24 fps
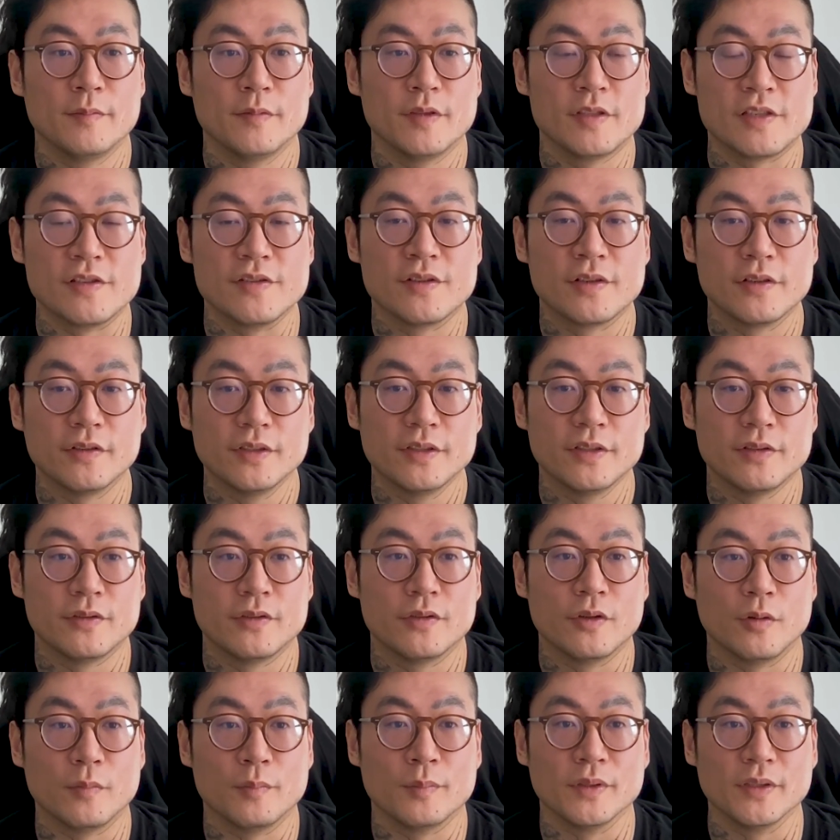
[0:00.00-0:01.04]
sincerely
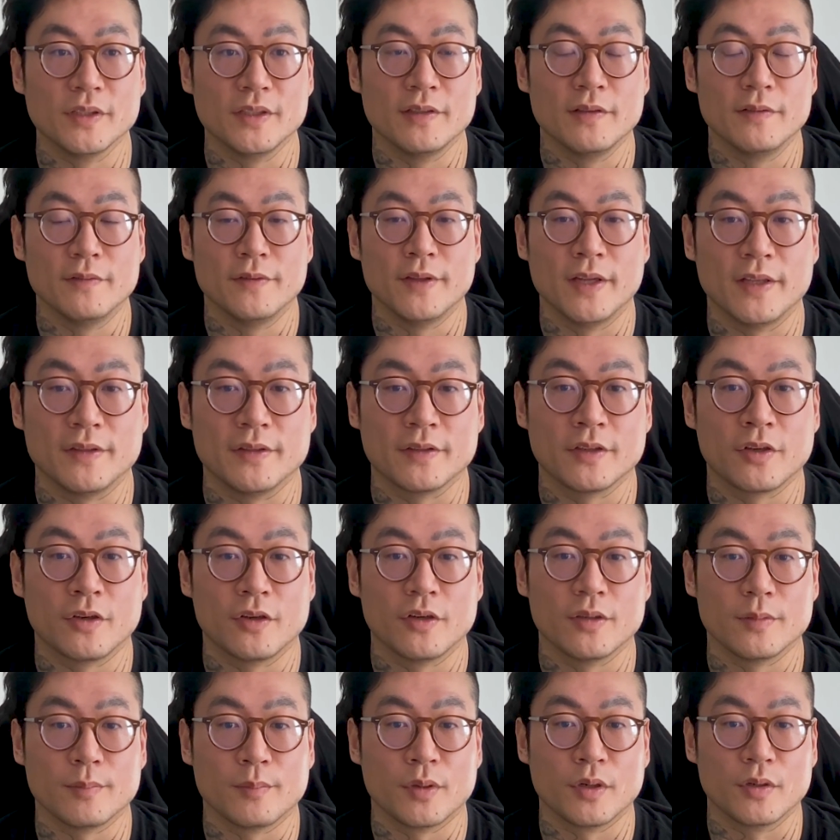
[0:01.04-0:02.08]
don't believe that the
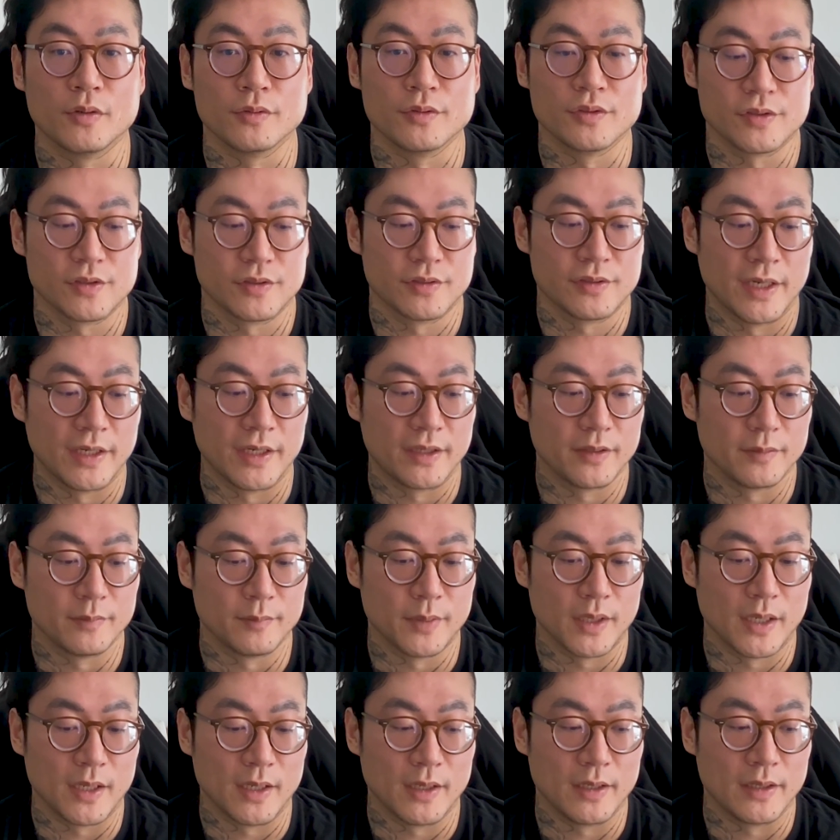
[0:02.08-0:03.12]
current approach taken
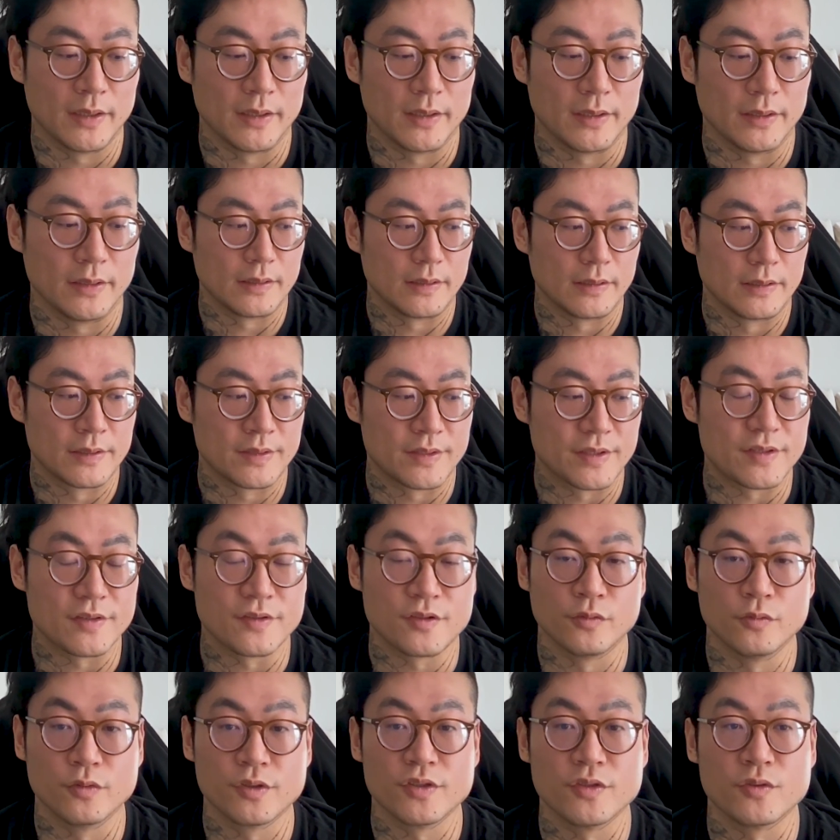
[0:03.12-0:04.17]
by existing
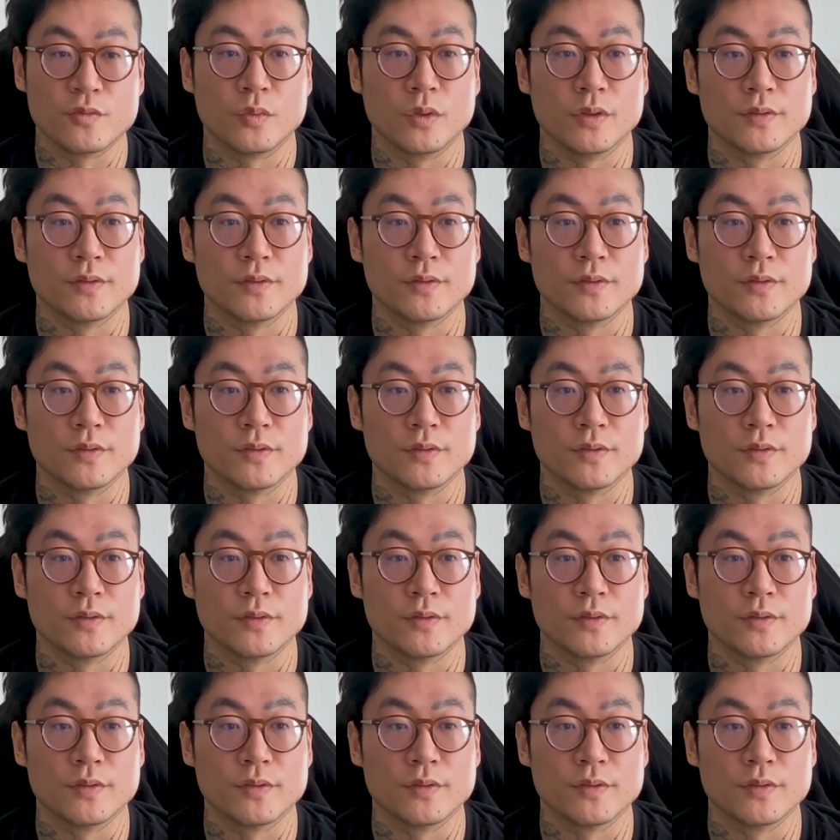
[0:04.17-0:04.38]
solutions will